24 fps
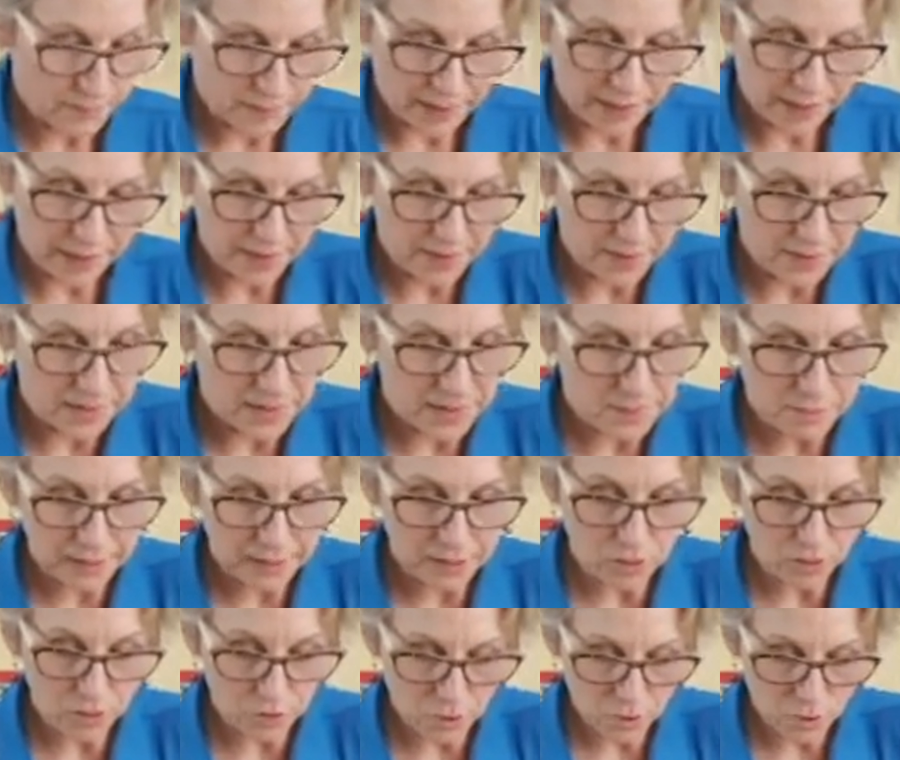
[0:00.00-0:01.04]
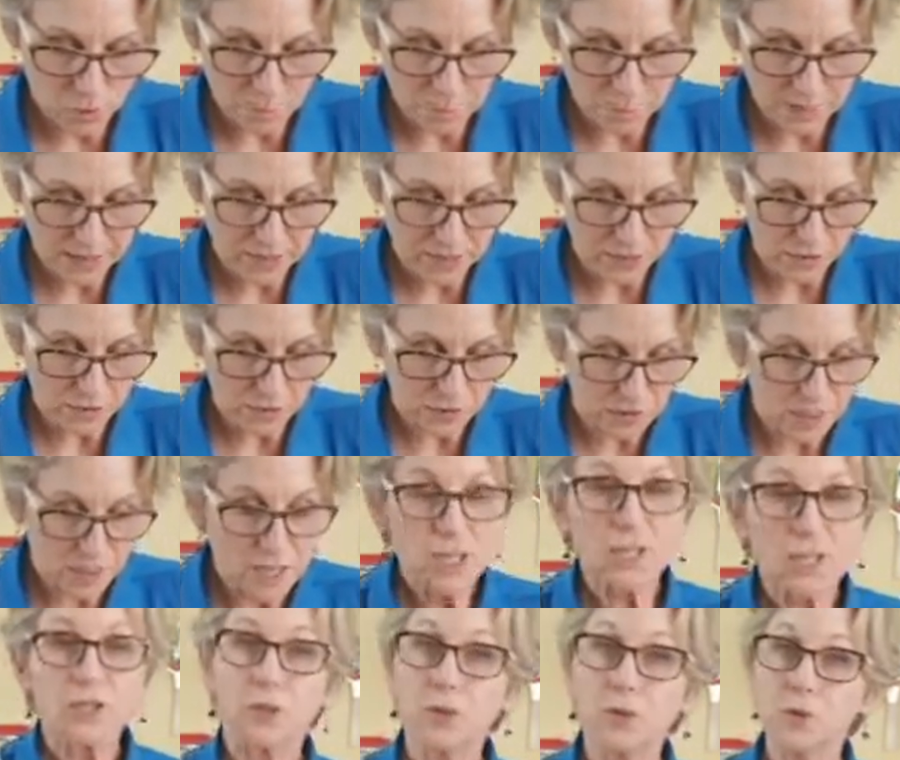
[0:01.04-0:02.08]
And then my cocoa aminos.
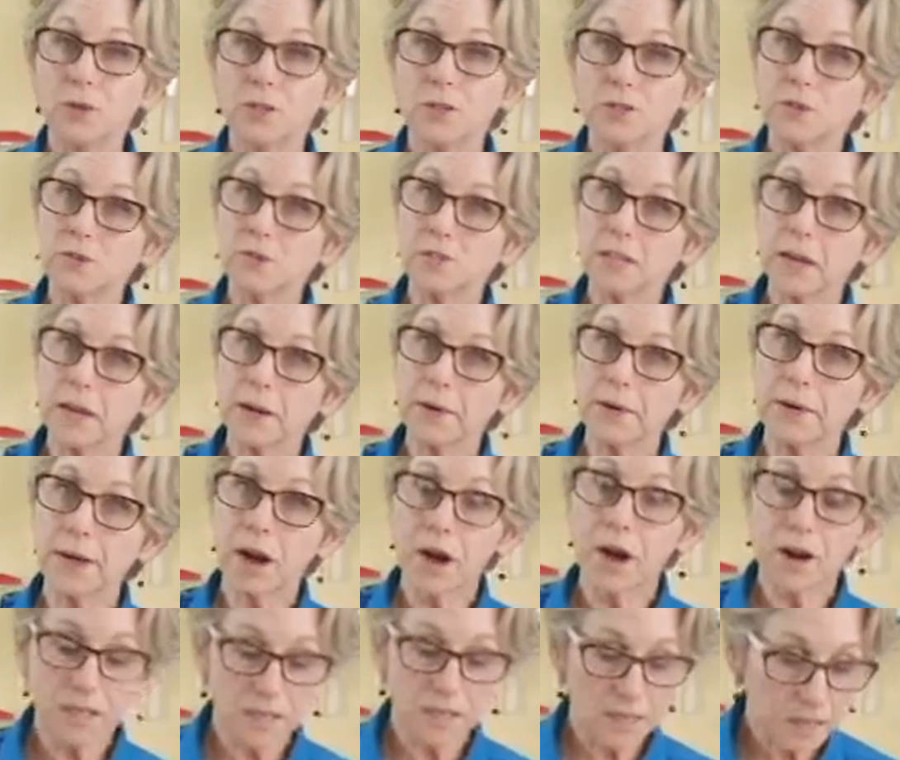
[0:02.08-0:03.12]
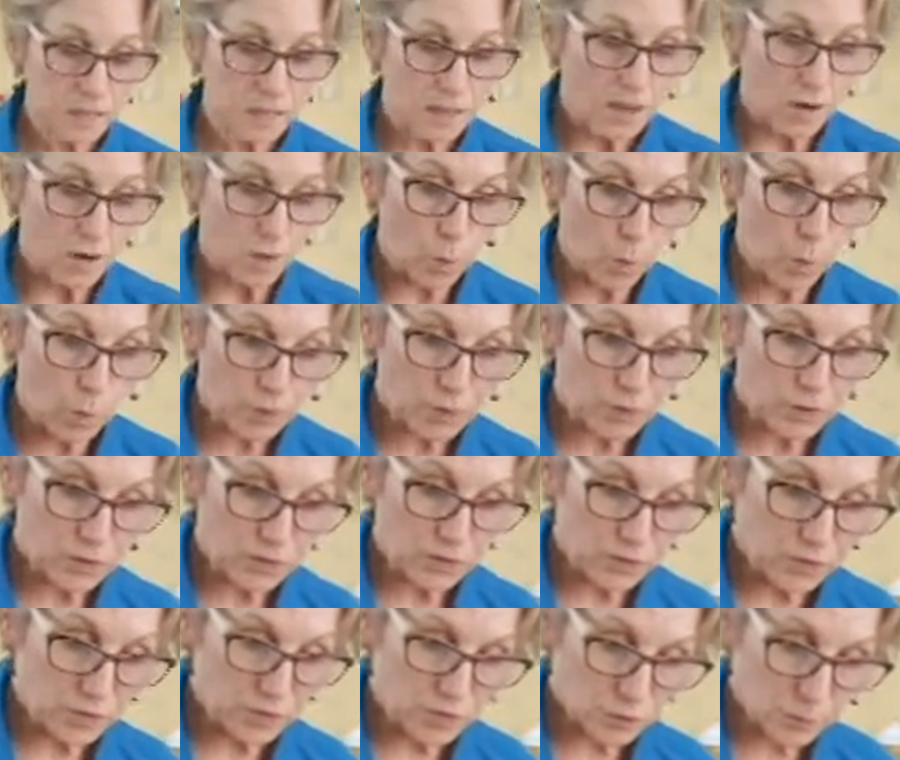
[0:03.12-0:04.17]
So you could use teriyaki or you could
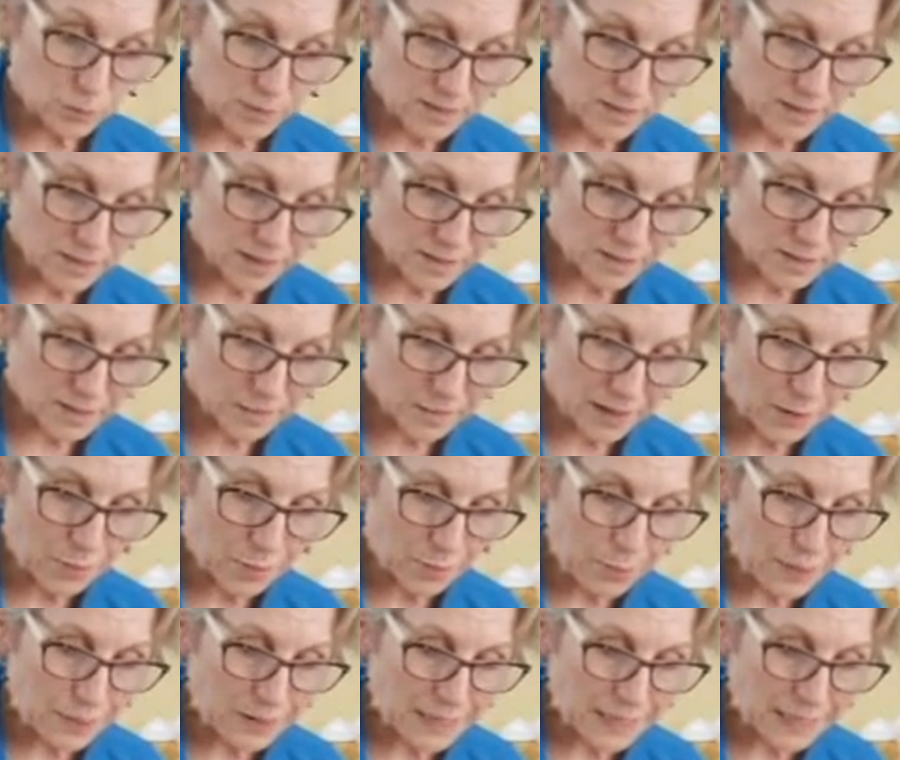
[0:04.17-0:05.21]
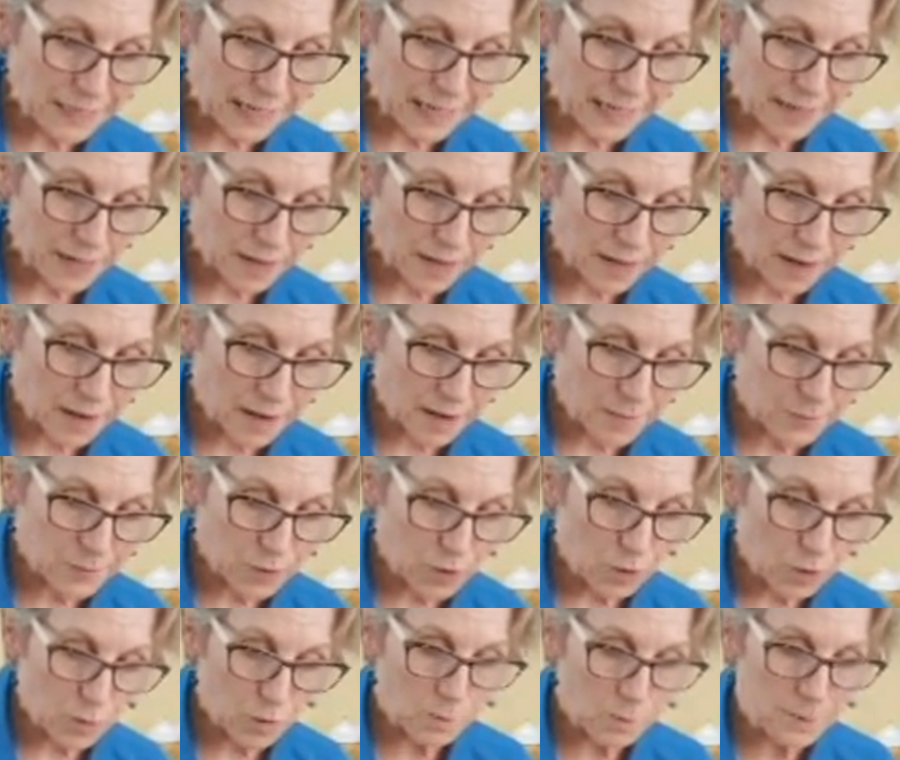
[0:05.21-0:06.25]
use soy sauce. I really like
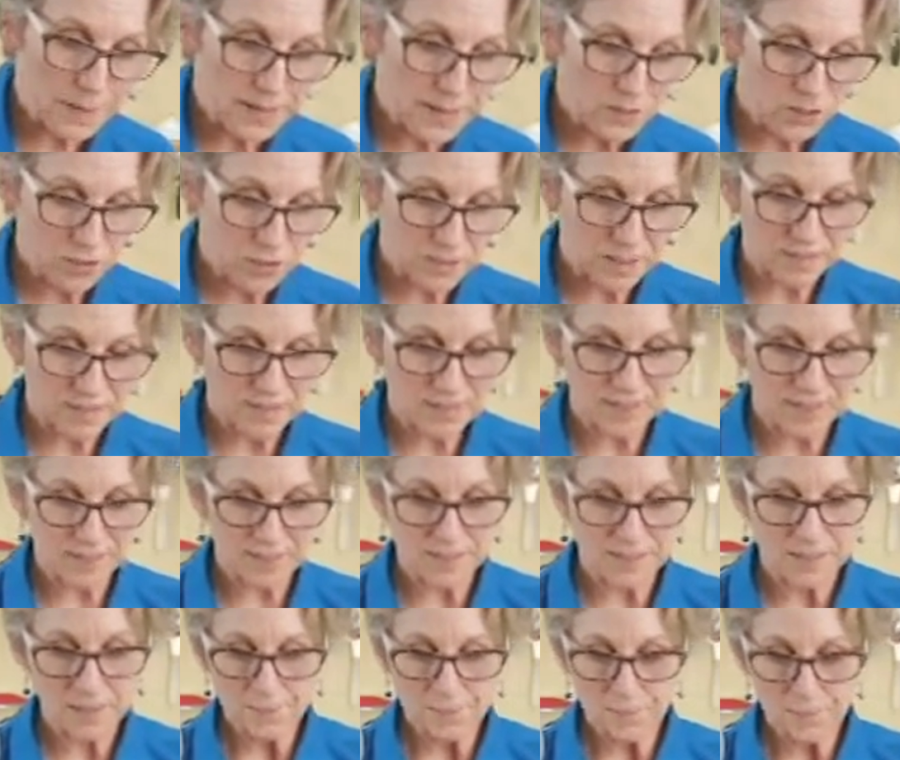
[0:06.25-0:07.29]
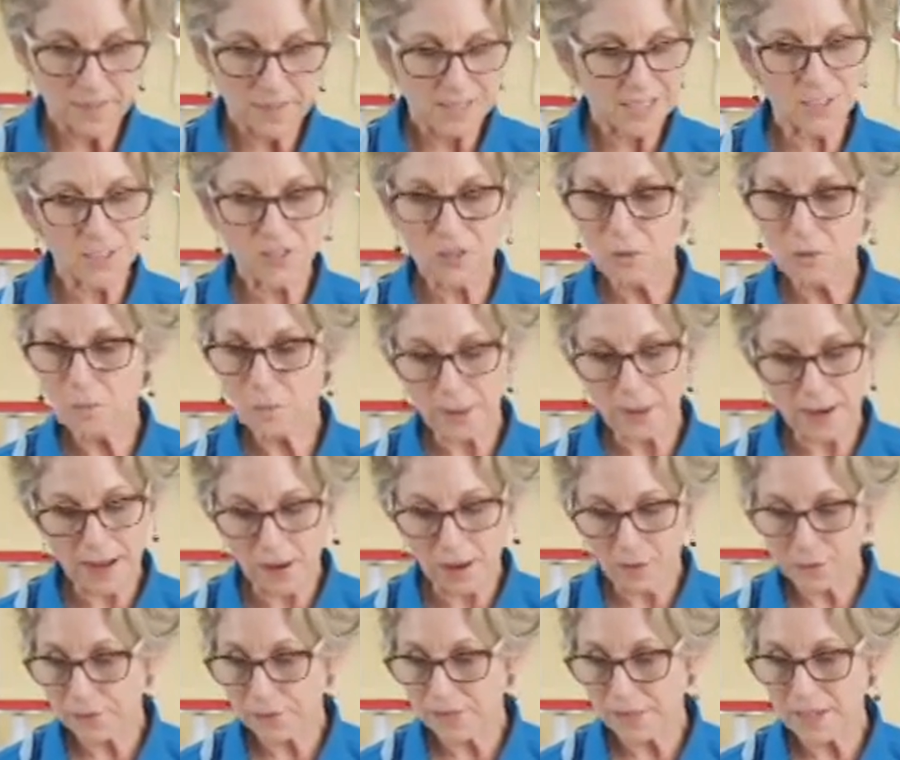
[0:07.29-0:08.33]
cocoa aminos because it's super
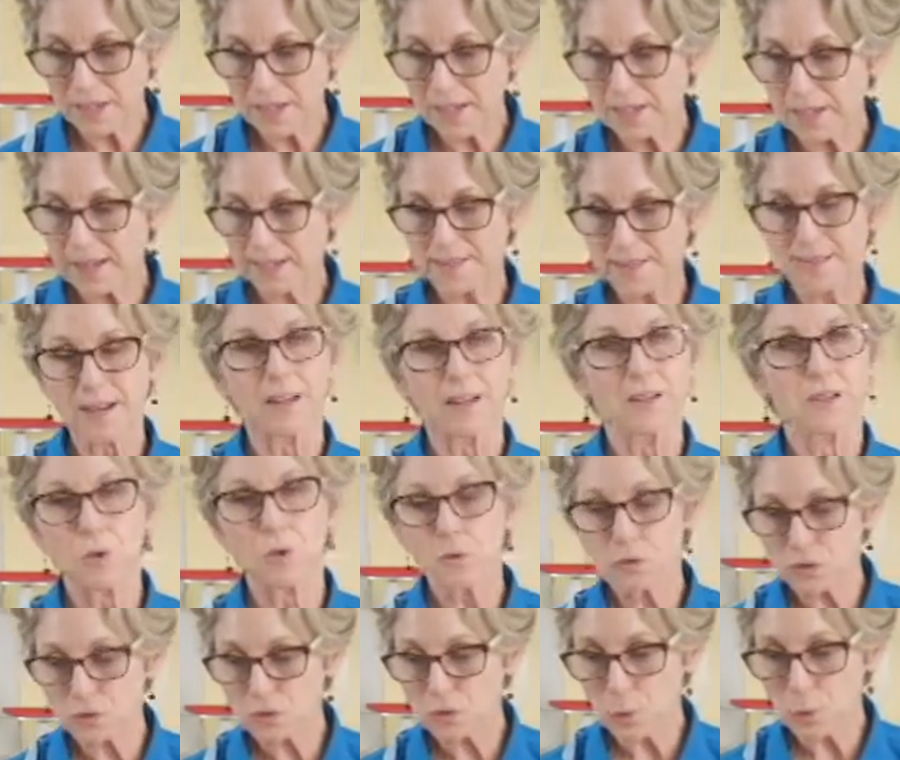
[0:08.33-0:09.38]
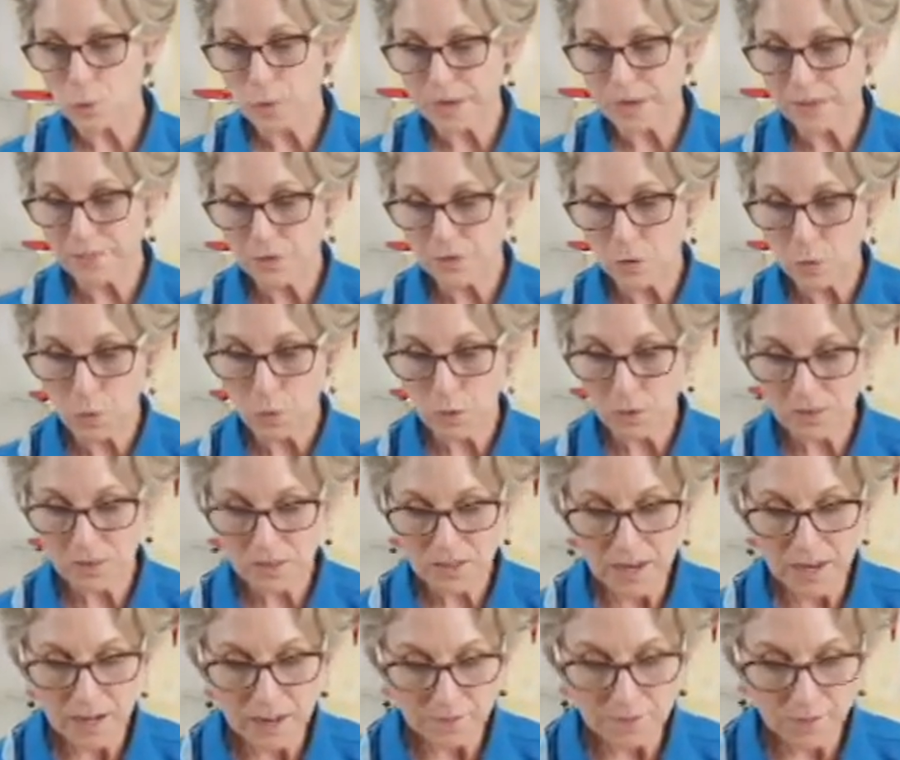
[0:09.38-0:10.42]
healthy. It's got no soy, of course,
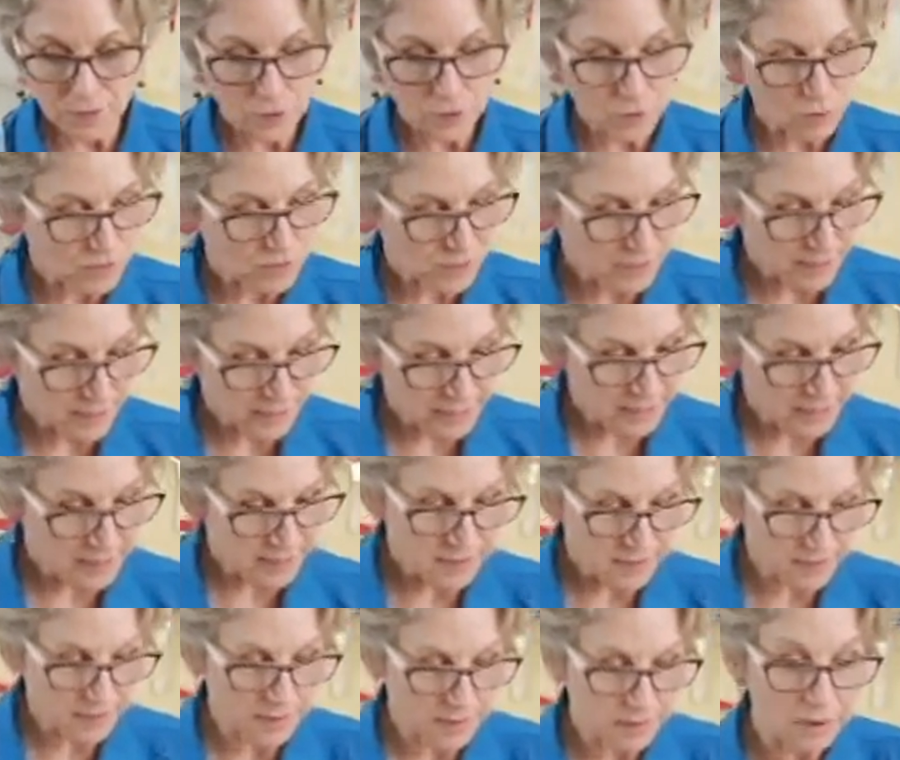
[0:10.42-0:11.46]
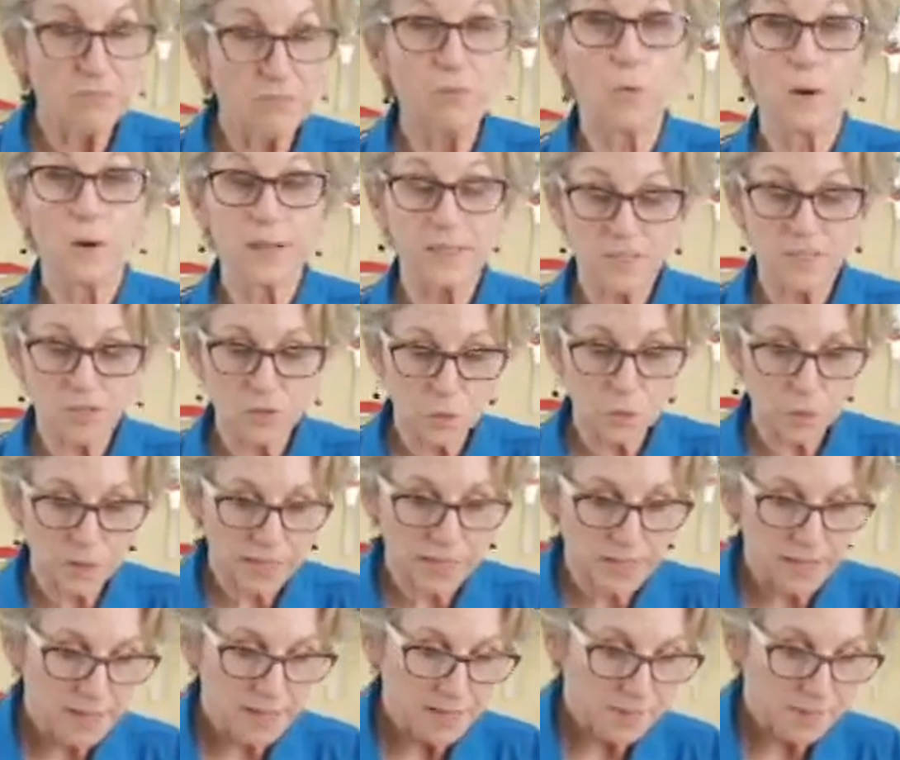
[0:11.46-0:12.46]
for those that need to avoid soy.